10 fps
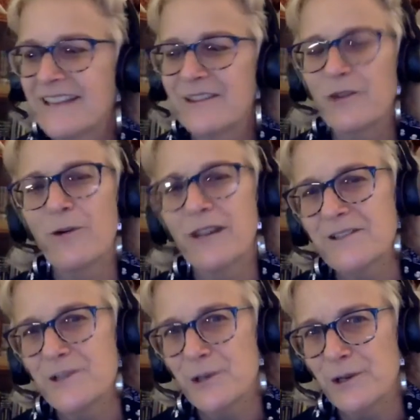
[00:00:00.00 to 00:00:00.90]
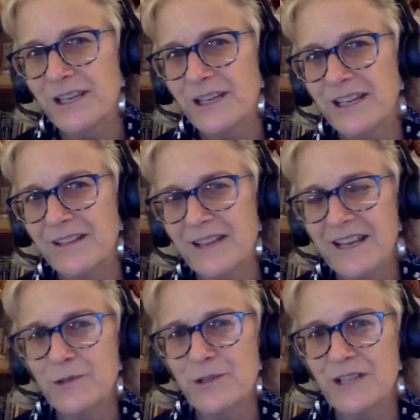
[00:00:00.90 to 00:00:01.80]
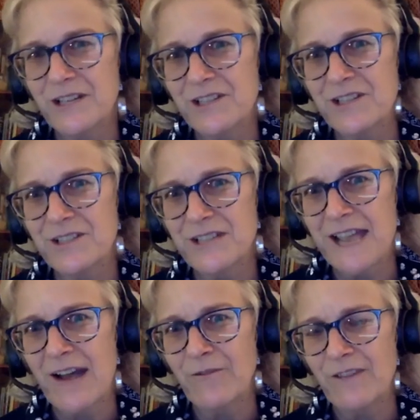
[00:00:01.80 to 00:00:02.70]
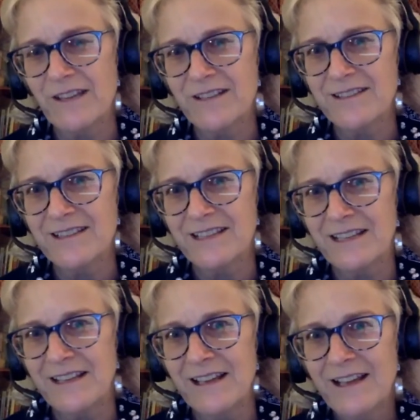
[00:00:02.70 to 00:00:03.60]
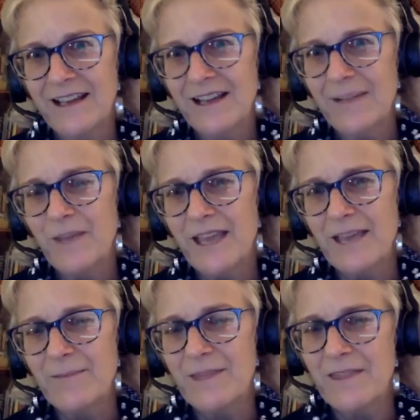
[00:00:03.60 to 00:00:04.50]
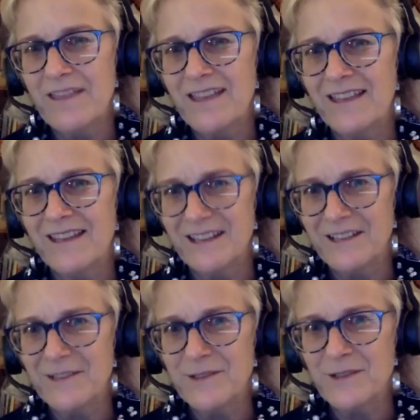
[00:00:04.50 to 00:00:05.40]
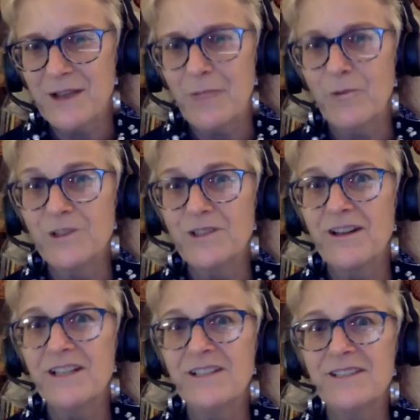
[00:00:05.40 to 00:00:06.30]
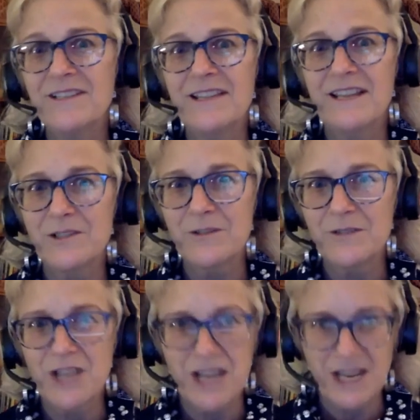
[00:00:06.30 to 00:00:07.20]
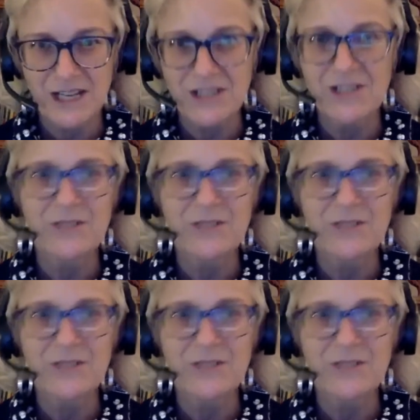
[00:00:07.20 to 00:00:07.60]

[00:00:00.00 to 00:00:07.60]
quick and dirty introduction to how fantasy became the thing it is. Um, we're starting so, to see that change.